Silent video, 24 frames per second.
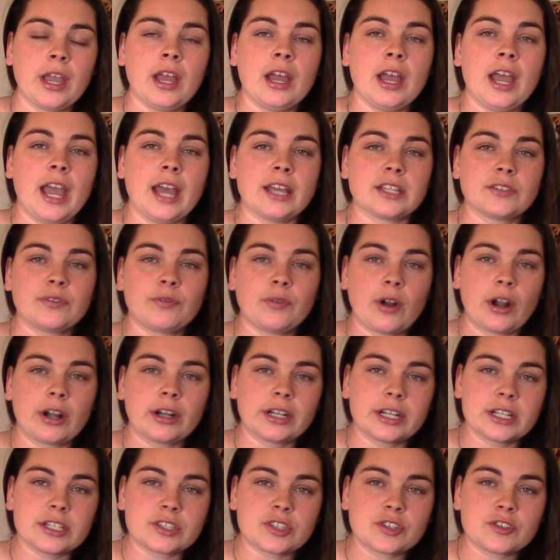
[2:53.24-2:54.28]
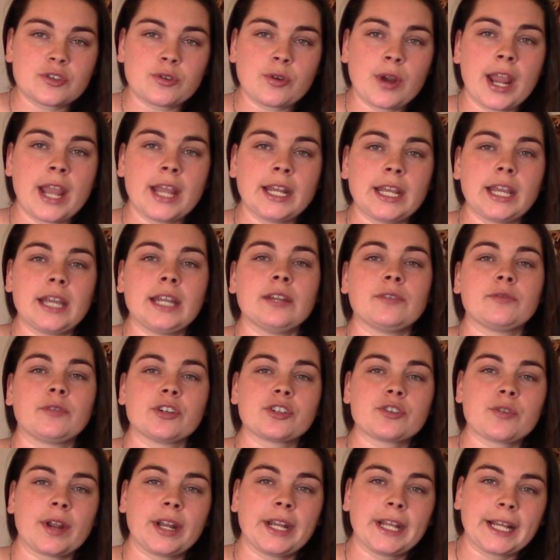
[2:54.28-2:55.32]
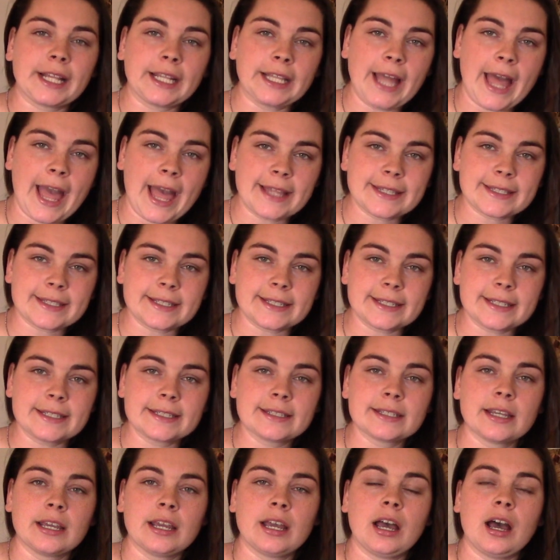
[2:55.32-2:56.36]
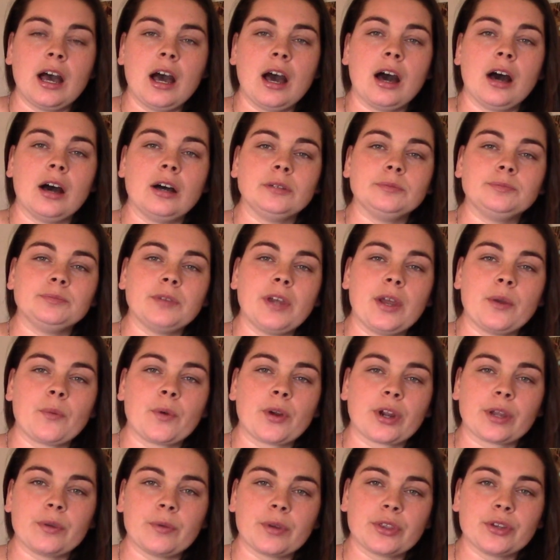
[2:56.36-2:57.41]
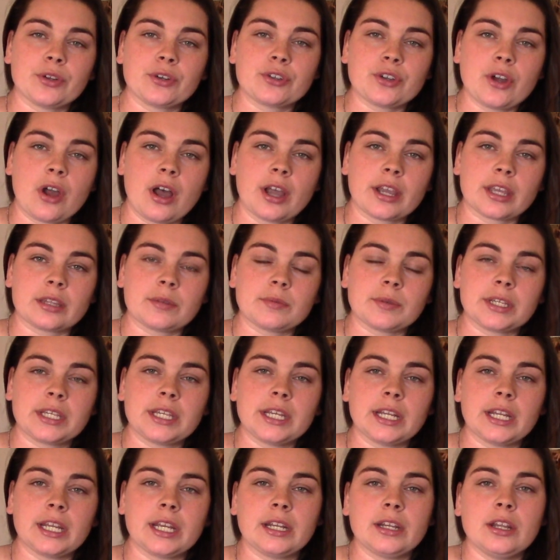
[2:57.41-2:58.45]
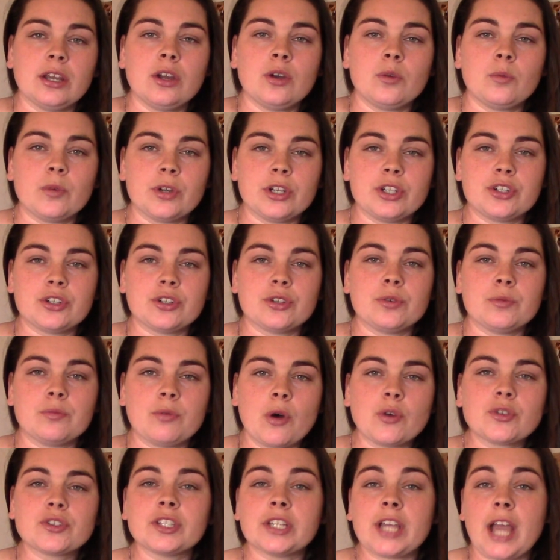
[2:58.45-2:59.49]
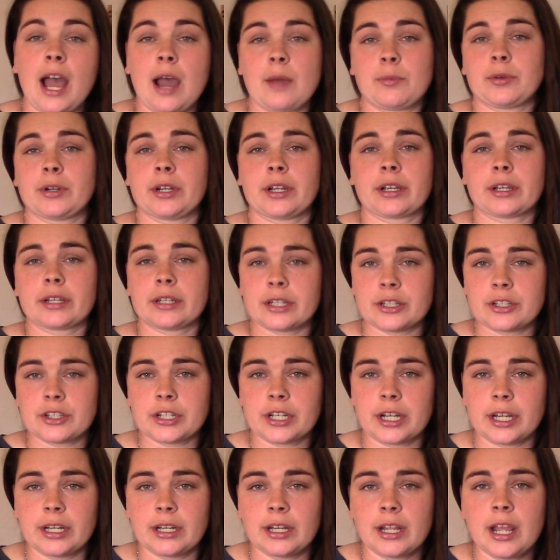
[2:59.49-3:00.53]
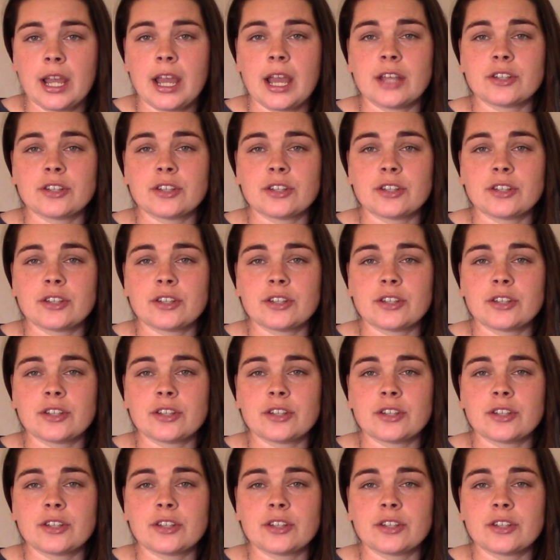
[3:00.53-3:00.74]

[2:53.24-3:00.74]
As far as training and for training classes and working with your dog at the beginning, we do mostly operant conditioning.